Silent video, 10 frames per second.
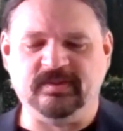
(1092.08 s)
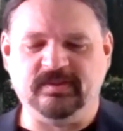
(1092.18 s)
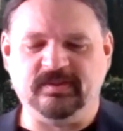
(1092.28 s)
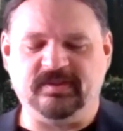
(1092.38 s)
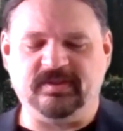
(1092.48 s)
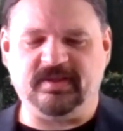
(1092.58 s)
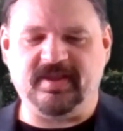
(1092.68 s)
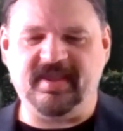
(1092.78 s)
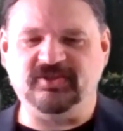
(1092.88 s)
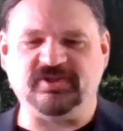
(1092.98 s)

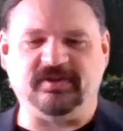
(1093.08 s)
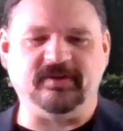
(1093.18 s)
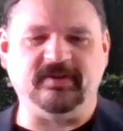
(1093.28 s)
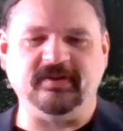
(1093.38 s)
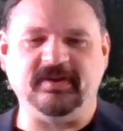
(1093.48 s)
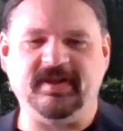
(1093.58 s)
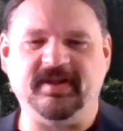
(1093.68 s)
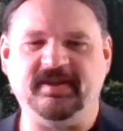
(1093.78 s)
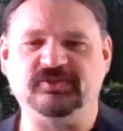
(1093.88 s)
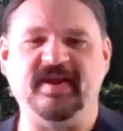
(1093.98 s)

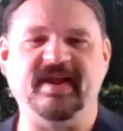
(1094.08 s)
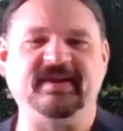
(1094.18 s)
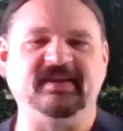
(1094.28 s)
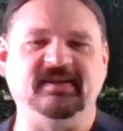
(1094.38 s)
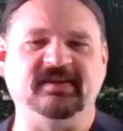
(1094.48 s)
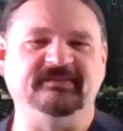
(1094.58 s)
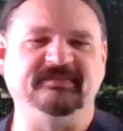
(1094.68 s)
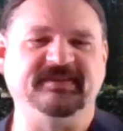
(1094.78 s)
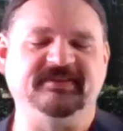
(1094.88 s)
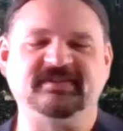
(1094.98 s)
HR tracking,
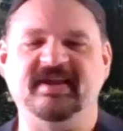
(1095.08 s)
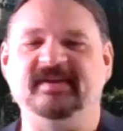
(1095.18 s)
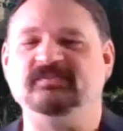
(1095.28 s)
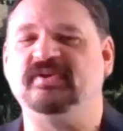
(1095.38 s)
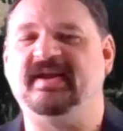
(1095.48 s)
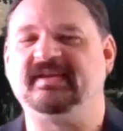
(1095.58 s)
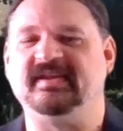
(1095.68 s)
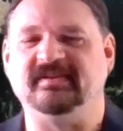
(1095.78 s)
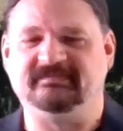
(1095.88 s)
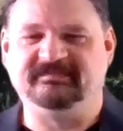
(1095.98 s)
time
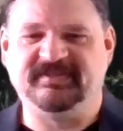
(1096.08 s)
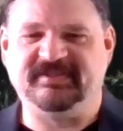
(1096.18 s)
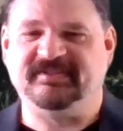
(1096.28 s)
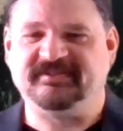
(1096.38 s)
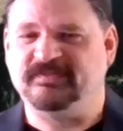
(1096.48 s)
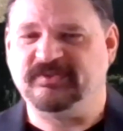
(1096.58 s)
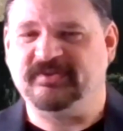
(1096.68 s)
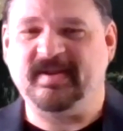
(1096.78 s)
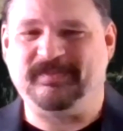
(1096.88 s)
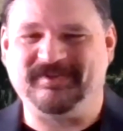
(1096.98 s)
tracking systems or
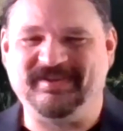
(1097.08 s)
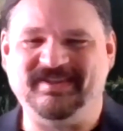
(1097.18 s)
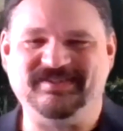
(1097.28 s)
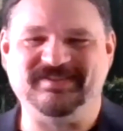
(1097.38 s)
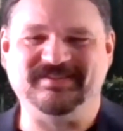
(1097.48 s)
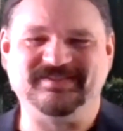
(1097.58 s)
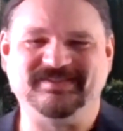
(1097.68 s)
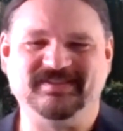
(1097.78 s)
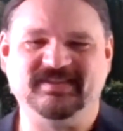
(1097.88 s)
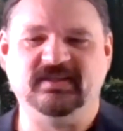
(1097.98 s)
applications.
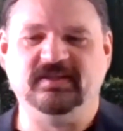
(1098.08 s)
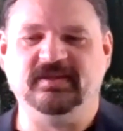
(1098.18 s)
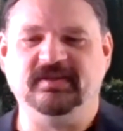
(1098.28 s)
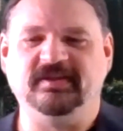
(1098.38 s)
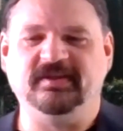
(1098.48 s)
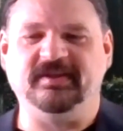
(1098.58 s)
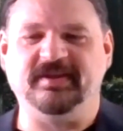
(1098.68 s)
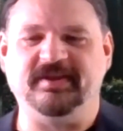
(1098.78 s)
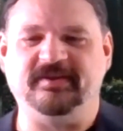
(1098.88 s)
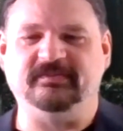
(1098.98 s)

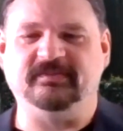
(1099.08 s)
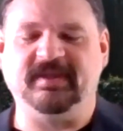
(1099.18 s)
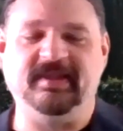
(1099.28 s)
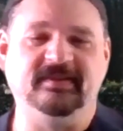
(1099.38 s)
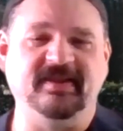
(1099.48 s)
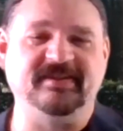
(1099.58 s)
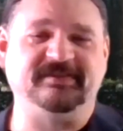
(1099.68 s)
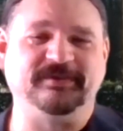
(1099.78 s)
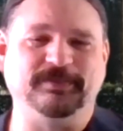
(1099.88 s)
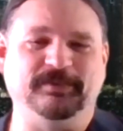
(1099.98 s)
Unless,
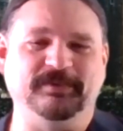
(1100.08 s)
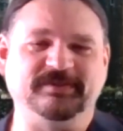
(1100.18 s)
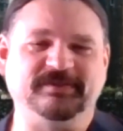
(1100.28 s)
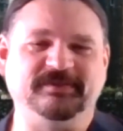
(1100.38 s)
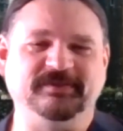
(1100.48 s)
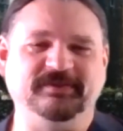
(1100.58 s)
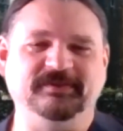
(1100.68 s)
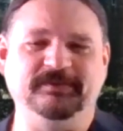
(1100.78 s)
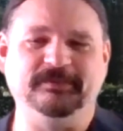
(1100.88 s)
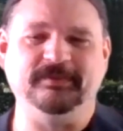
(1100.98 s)
of course,
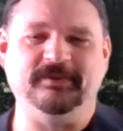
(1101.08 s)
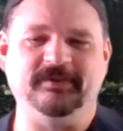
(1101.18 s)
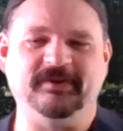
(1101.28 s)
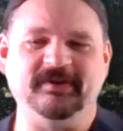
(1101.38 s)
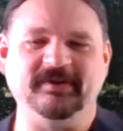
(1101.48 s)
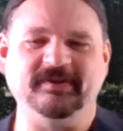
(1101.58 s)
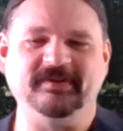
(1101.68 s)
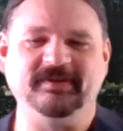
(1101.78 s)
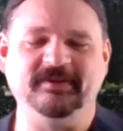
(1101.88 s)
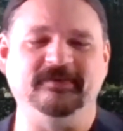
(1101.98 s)

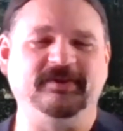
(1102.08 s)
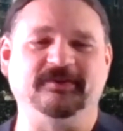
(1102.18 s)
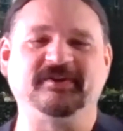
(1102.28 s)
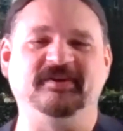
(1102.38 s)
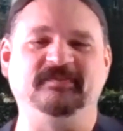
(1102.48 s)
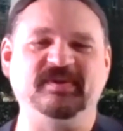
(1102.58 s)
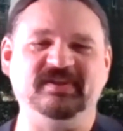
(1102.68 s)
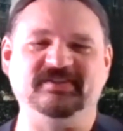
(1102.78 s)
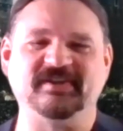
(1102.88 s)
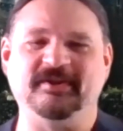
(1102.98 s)
your
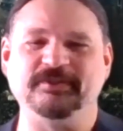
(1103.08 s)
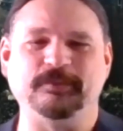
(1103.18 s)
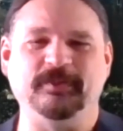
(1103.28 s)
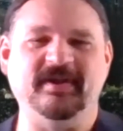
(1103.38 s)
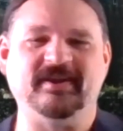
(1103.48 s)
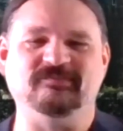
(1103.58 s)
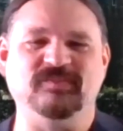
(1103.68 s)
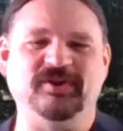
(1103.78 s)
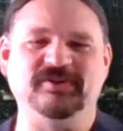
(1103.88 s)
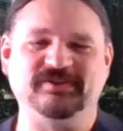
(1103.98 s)
company's gone through a lot of
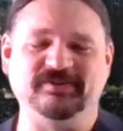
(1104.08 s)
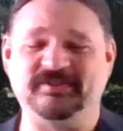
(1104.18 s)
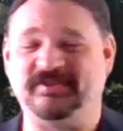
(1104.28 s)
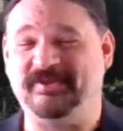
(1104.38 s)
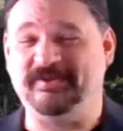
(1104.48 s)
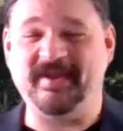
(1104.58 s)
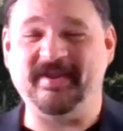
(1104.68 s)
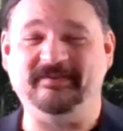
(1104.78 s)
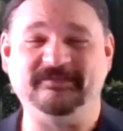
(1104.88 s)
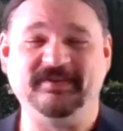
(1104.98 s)
mergers, so you
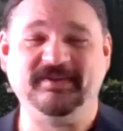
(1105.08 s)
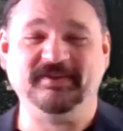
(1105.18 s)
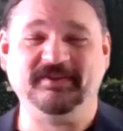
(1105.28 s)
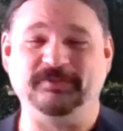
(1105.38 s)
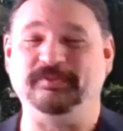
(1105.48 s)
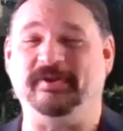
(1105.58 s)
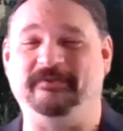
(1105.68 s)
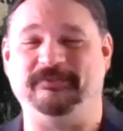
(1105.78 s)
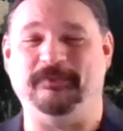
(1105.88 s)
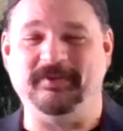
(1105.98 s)
have 3 or
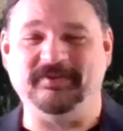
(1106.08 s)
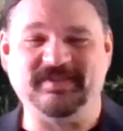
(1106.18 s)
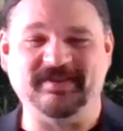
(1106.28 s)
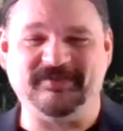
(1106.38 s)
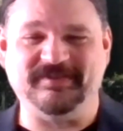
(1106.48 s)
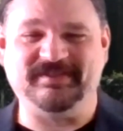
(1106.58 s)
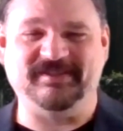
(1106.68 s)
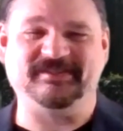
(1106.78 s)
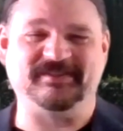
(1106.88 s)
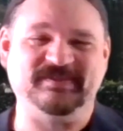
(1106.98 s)
4 different
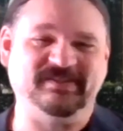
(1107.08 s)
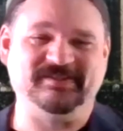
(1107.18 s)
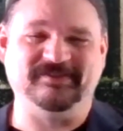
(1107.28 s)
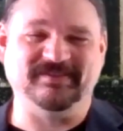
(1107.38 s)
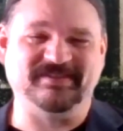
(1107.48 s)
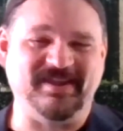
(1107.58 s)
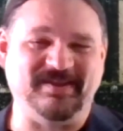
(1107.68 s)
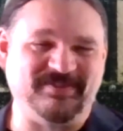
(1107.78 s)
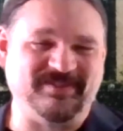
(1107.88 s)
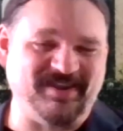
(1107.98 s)
systems that do the
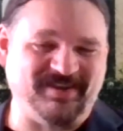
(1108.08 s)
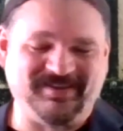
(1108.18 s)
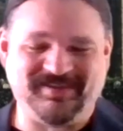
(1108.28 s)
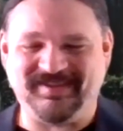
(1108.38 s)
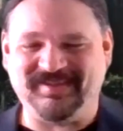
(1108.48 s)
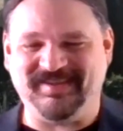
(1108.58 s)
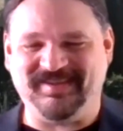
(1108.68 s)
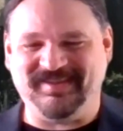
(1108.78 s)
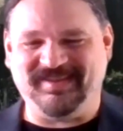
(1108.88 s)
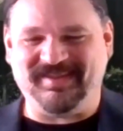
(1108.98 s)
same thing.
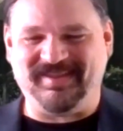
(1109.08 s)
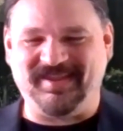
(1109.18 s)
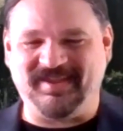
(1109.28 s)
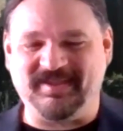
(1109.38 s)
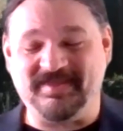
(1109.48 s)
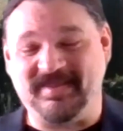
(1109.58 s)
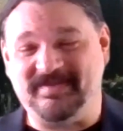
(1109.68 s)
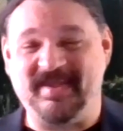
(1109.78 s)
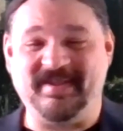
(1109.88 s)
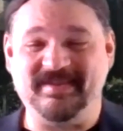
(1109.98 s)
And
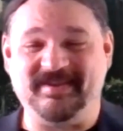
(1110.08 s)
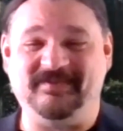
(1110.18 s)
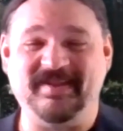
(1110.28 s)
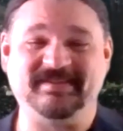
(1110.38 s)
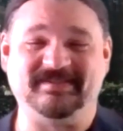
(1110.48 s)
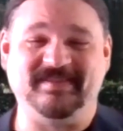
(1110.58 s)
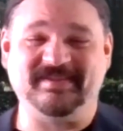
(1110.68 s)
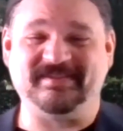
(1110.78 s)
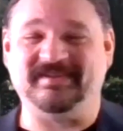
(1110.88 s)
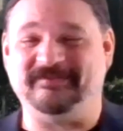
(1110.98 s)
that,
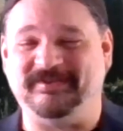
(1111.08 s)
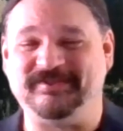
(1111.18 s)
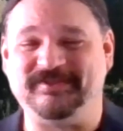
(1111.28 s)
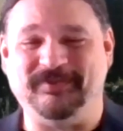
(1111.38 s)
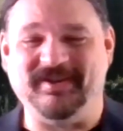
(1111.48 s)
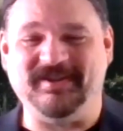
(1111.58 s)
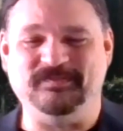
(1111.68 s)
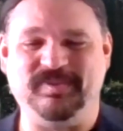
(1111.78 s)
that's a different story. But